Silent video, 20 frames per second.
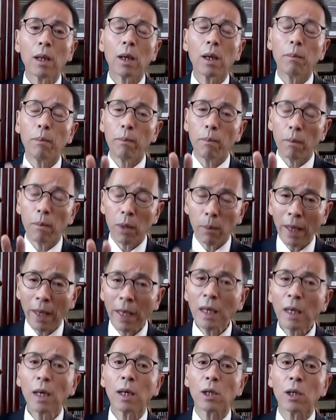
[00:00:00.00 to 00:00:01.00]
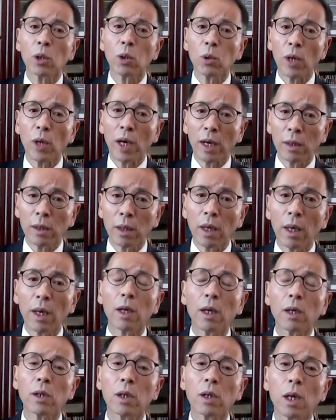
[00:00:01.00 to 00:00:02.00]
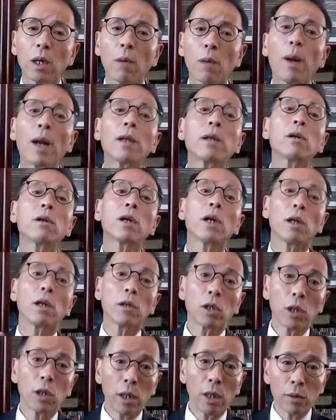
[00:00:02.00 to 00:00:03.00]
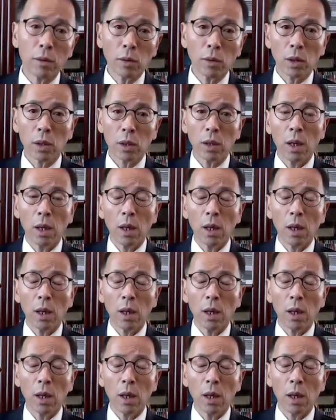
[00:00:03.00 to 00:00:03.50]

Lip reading: But the main constraint is the political concerns.